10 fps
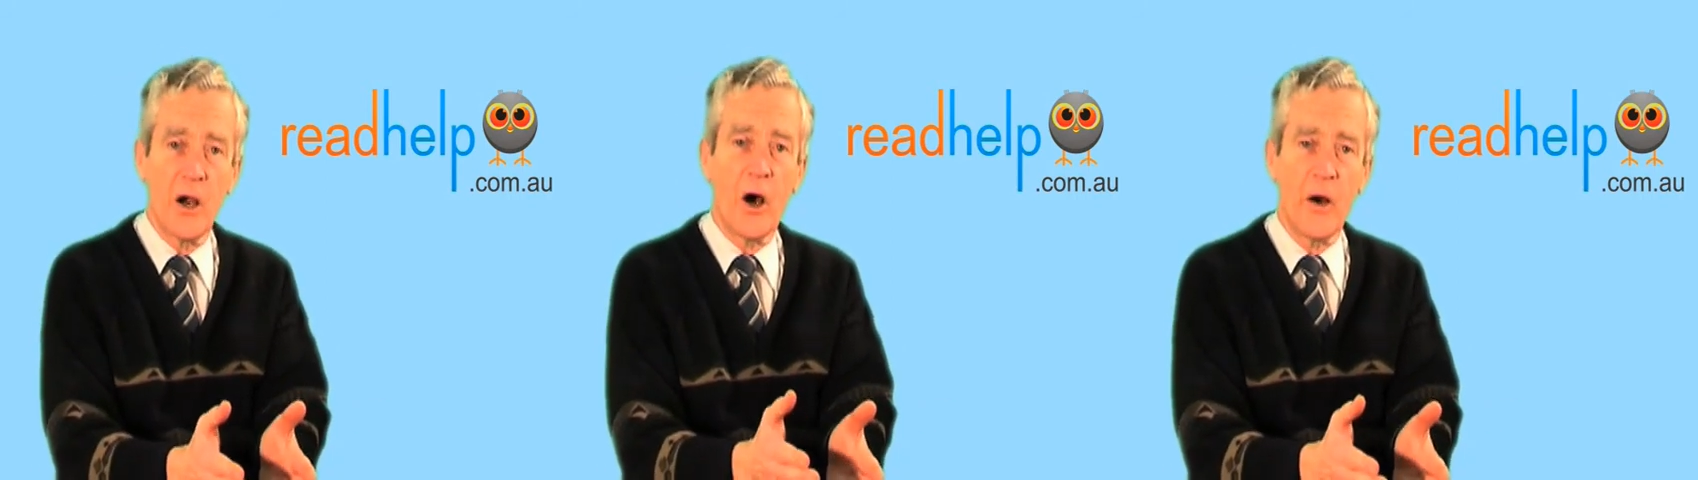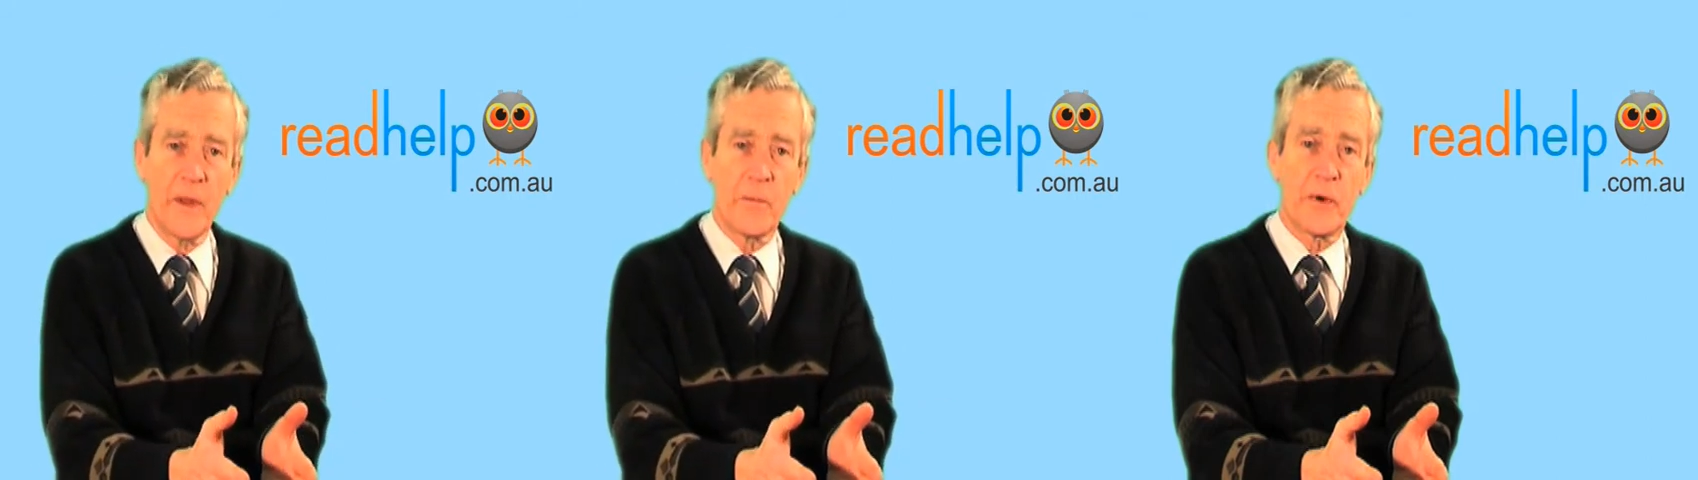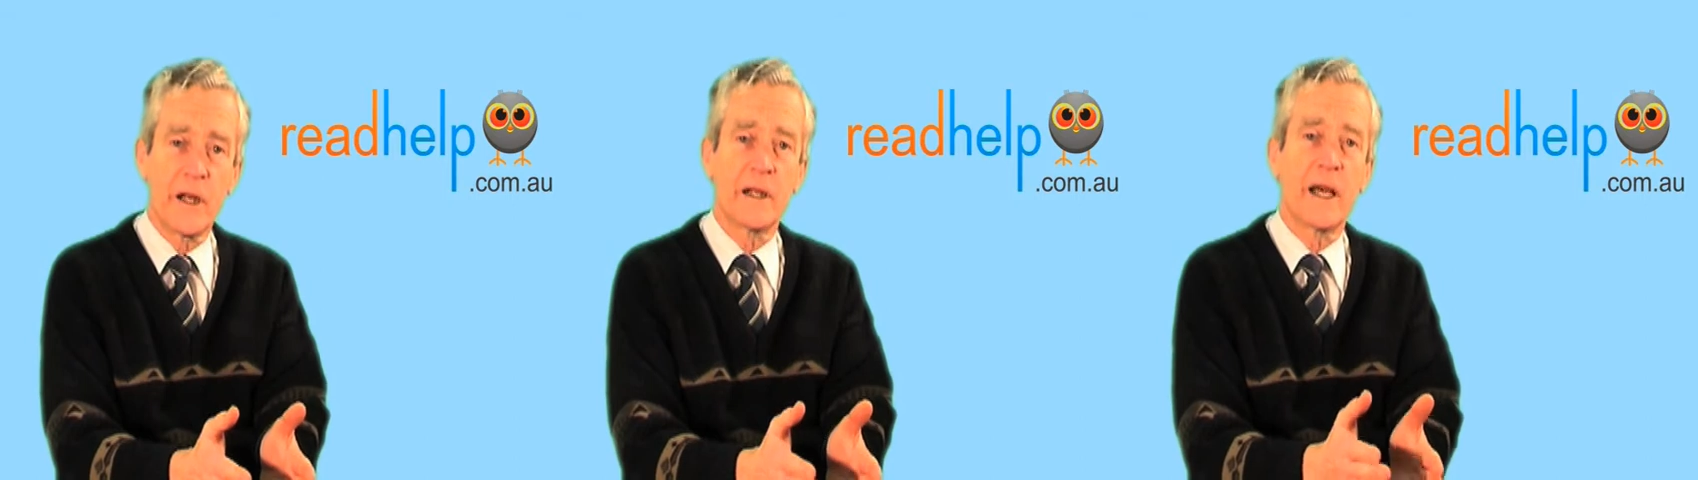on the
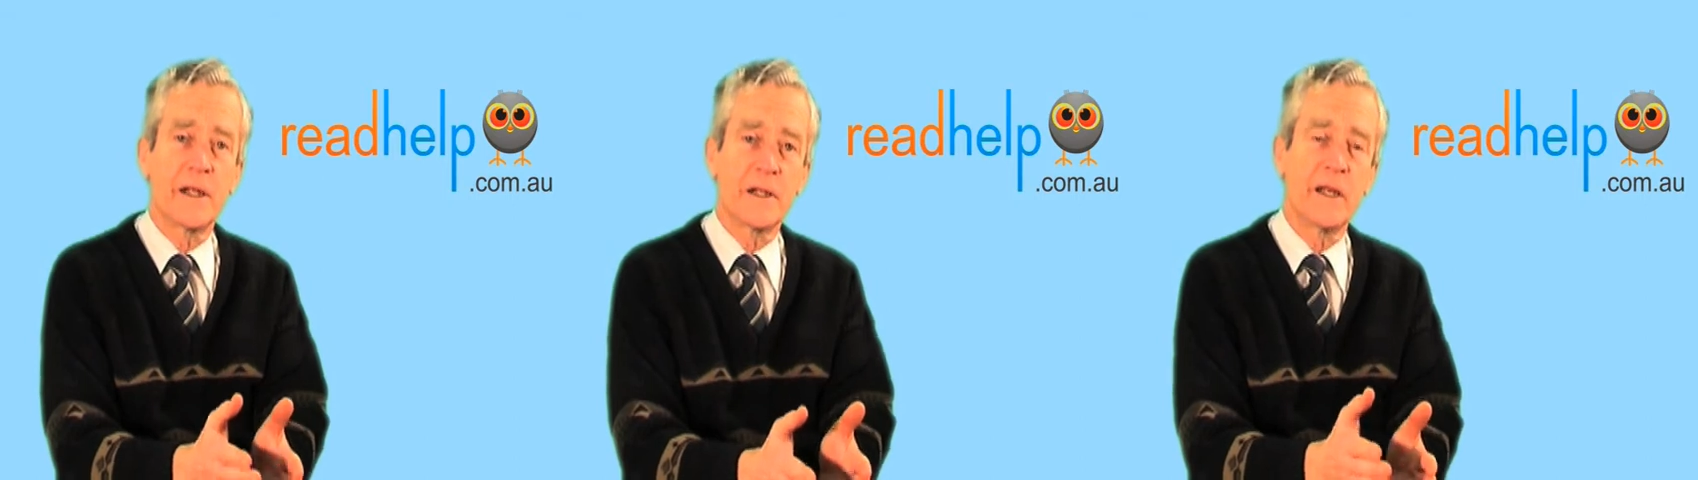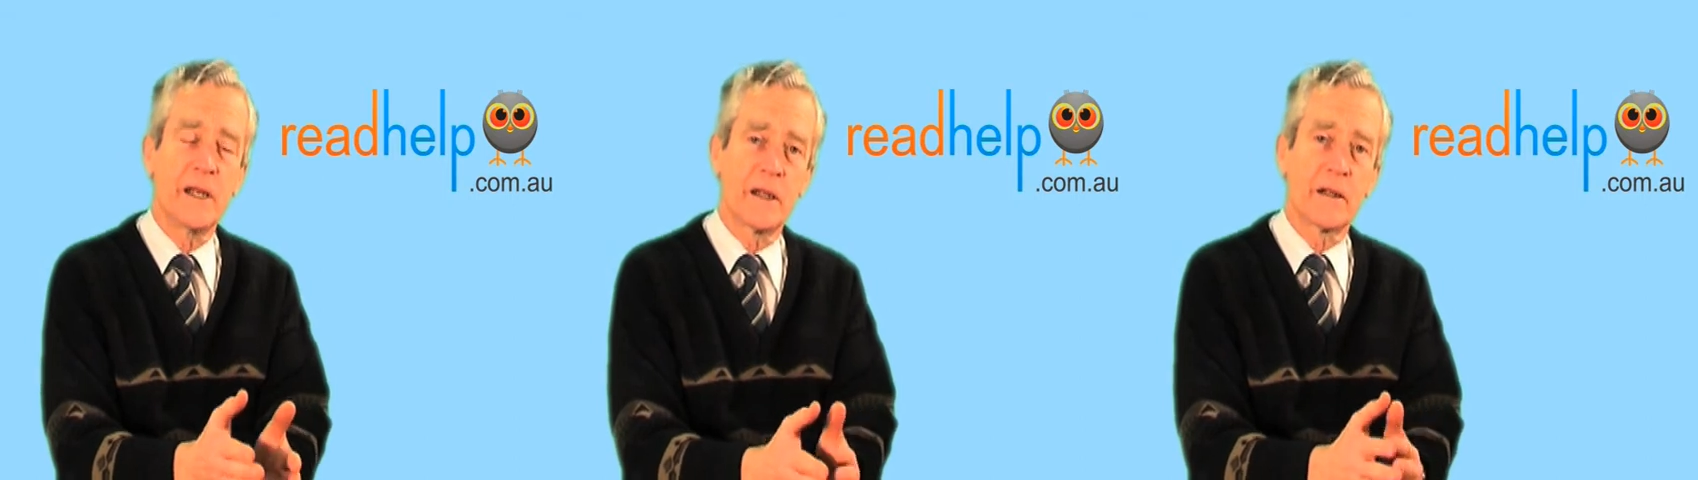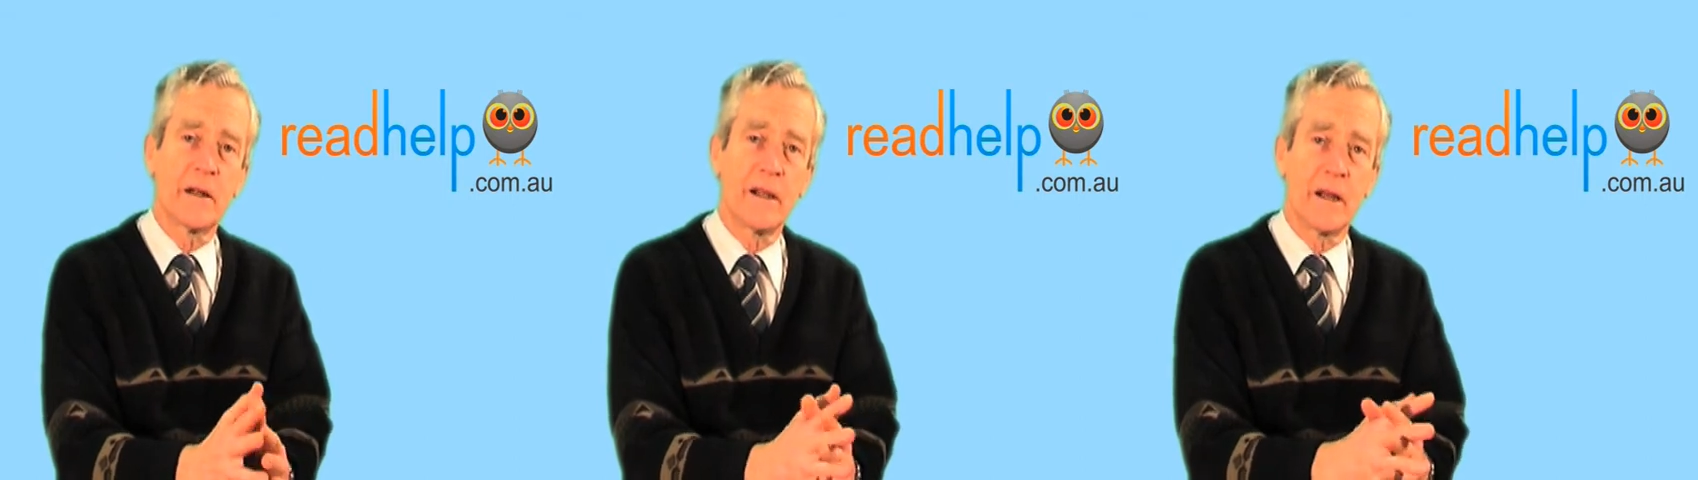print and seeing
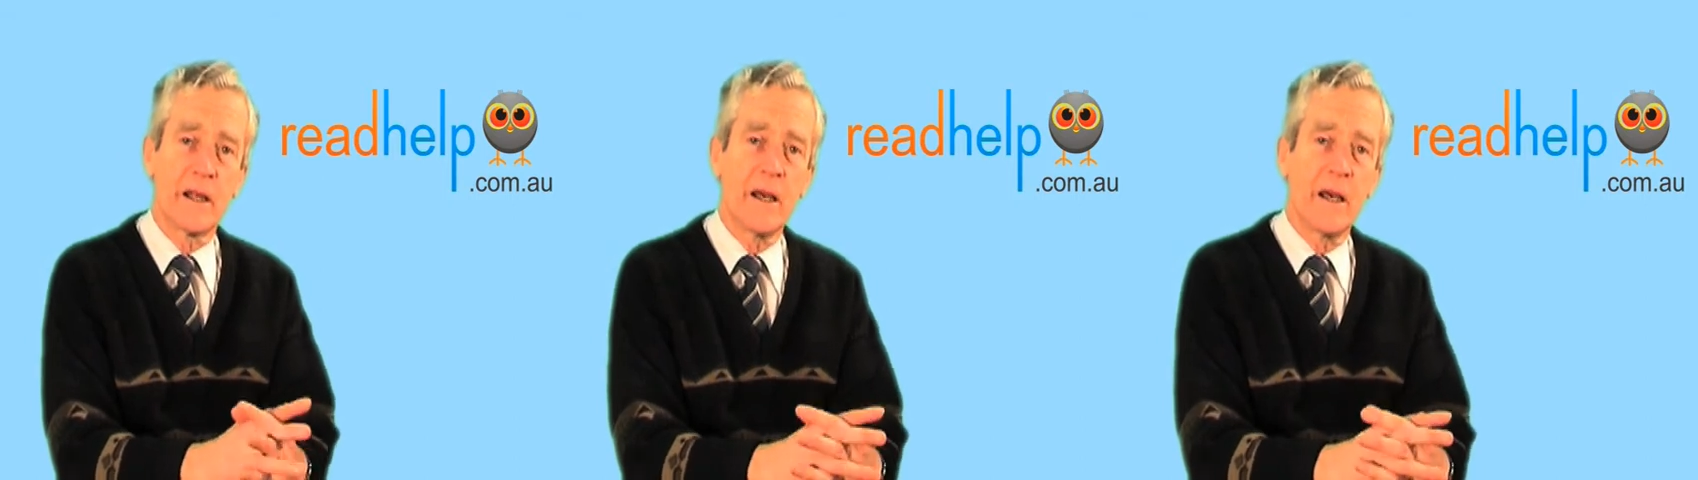it clearly,